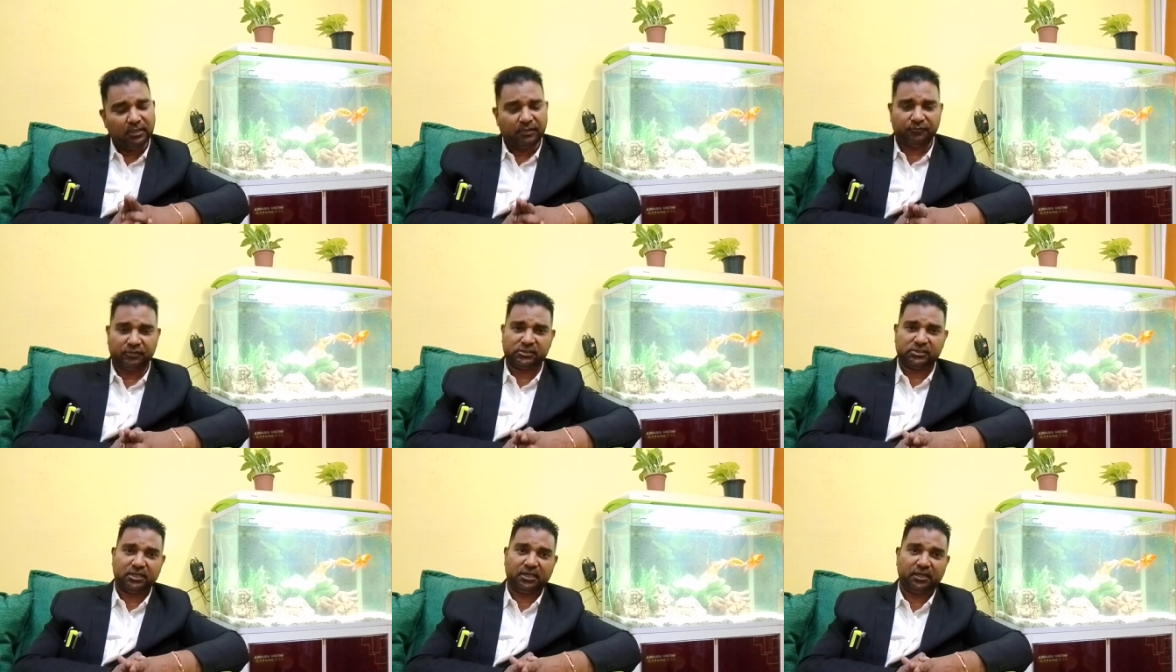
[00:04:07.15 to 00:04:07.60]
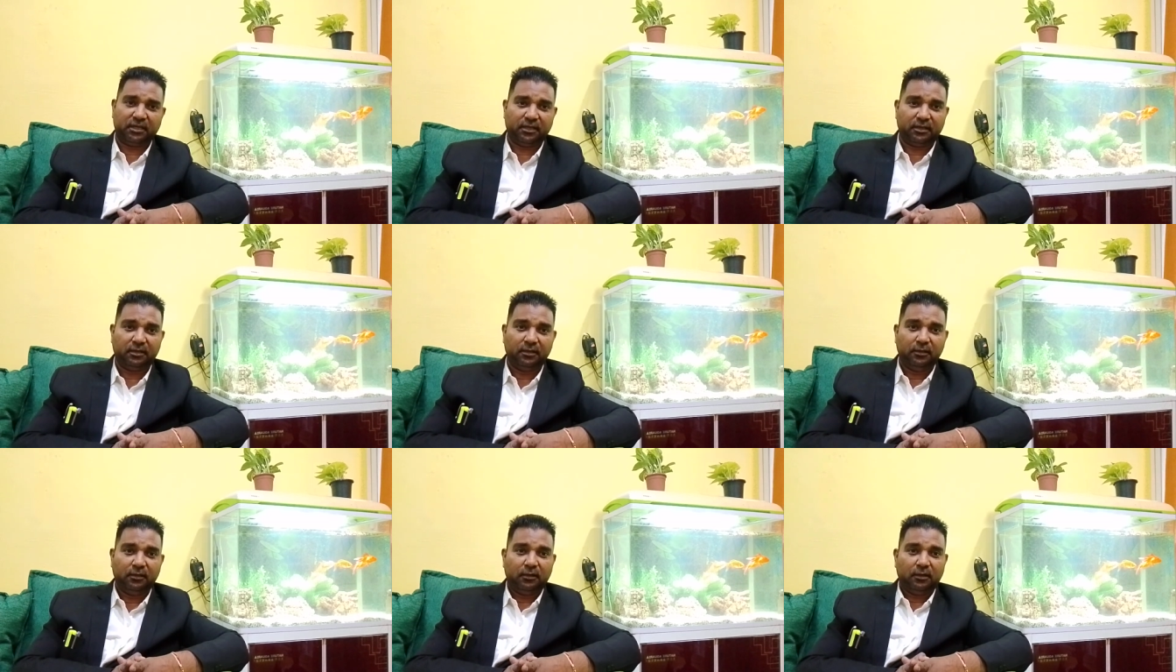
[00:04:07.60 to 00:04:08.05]
He will
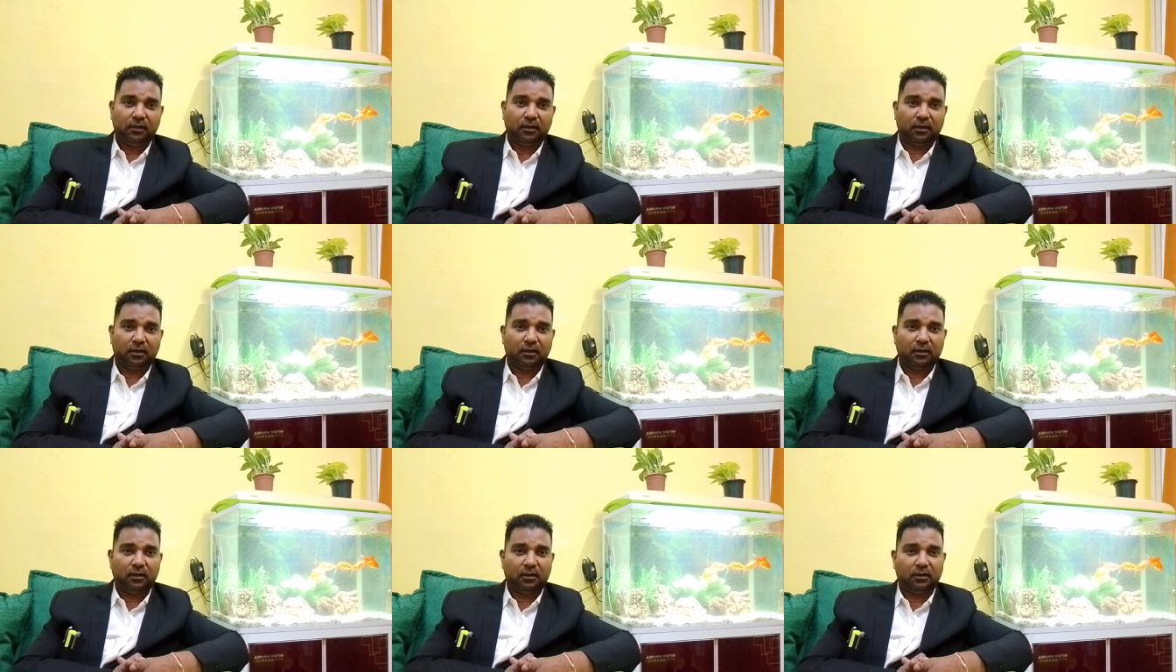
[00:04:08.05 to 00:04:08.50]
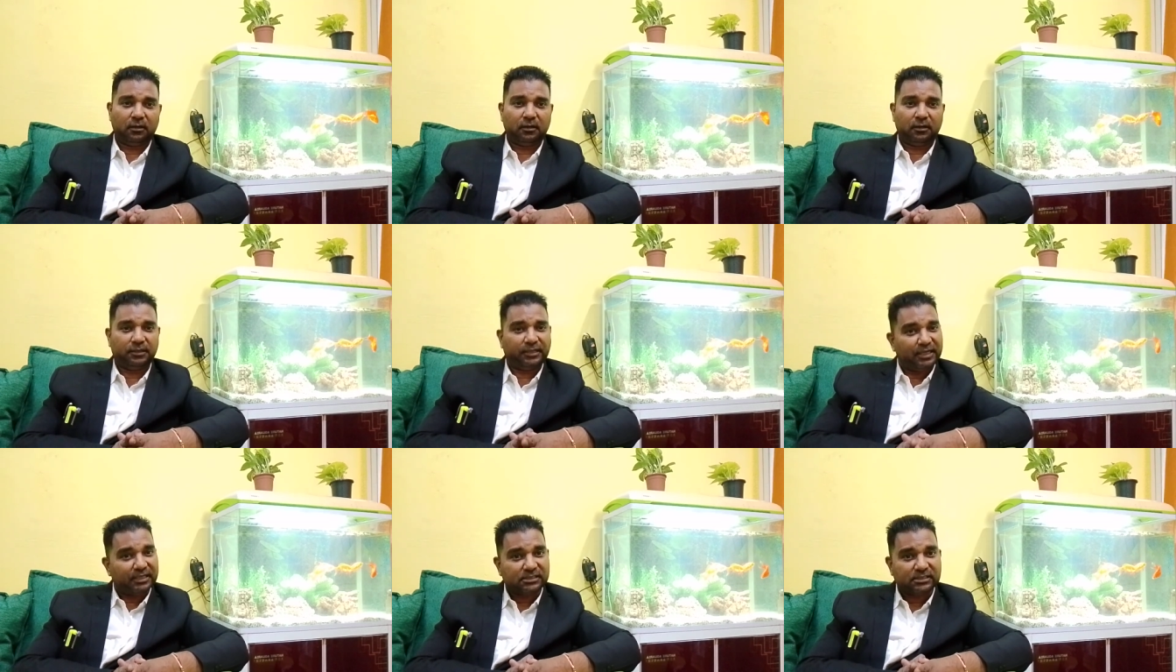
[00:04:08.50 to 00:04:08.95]
say
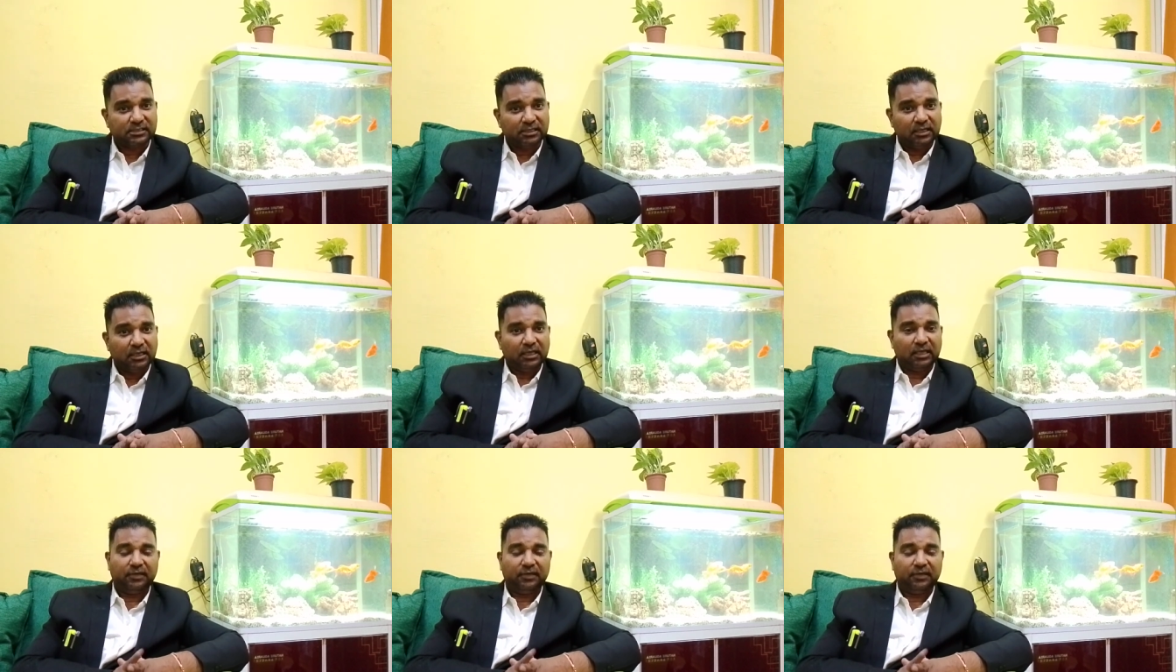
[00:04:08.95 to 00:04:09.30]
yes.